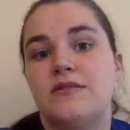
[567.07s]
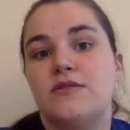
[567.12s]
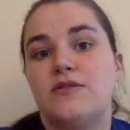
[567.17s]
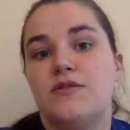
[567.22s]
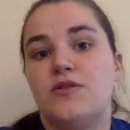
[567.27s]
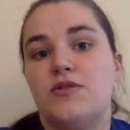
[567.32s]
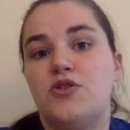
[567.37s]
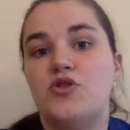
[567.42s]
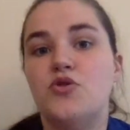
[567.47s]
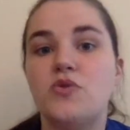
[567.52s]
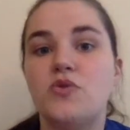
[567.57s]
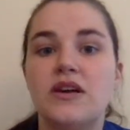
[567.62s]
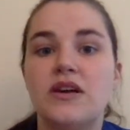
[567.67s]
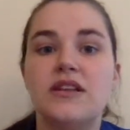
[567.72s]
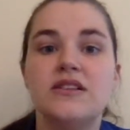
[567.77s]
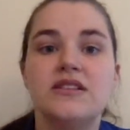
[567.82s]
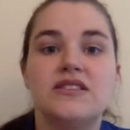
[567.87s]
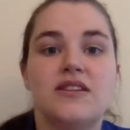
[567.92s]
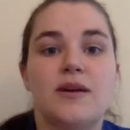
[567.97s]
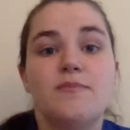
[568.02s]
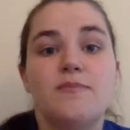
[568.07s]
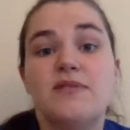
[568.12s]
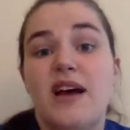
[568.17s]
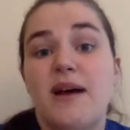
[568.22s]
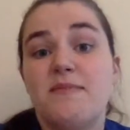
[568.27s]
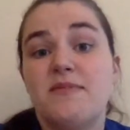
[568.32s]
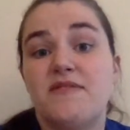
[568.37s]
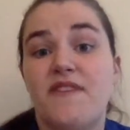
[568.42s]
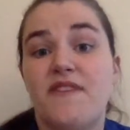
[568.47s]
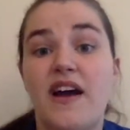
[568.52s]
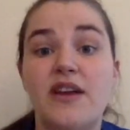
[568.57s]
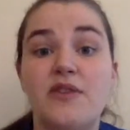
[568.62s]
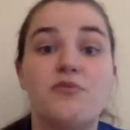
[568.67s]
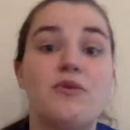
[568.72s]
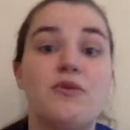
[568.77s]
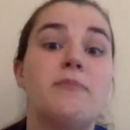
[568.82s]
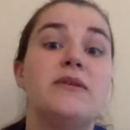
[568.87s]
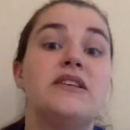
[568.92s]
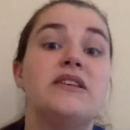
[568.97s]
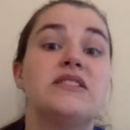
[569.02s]
you can sometimes find
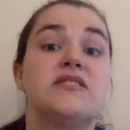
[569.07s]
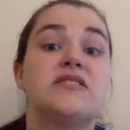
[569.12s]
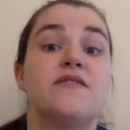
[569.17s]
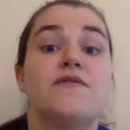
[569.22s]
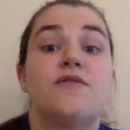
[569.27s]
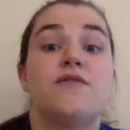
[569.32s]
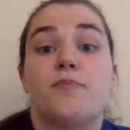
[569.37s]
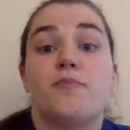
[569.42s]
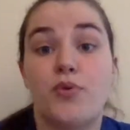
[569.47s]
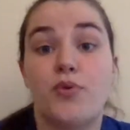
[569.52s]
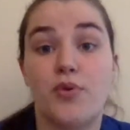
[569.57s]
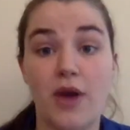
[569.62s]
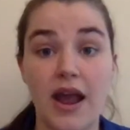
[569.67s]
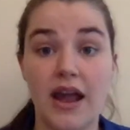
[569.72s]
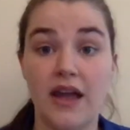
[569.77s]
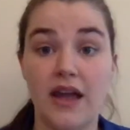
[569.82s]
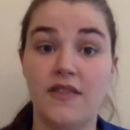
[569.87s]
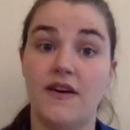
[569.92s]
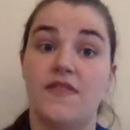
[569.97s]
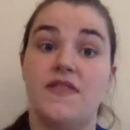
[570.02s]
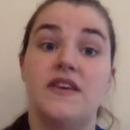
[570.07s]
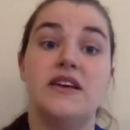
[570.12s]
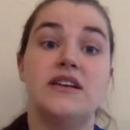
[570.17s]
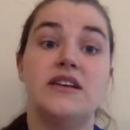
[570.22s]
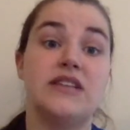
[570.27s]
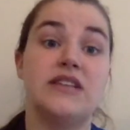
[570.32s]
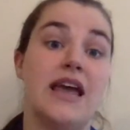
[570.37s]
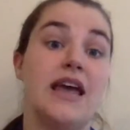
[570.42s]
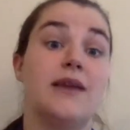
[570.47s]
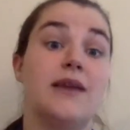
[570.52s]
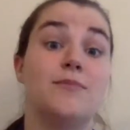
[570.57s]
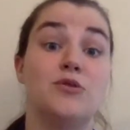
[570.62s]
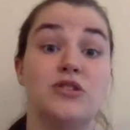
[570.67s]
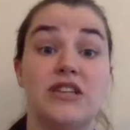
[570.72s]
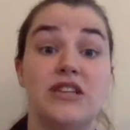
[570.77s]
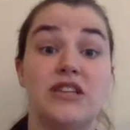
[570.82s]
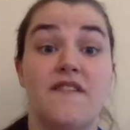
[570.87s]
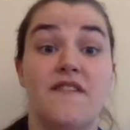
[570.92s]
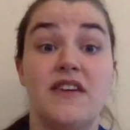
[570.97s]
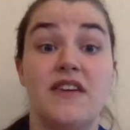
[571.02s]
remnants of the prey that these animals
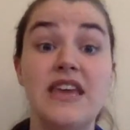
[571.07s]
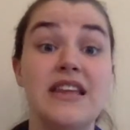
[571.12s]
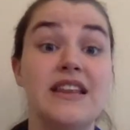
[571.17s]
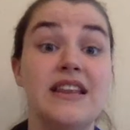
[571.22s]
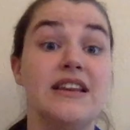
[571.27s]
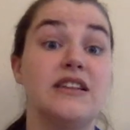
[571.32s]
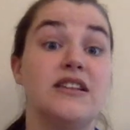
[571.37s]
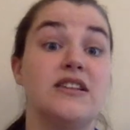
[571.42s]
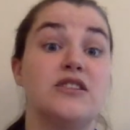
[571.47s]
have eaten.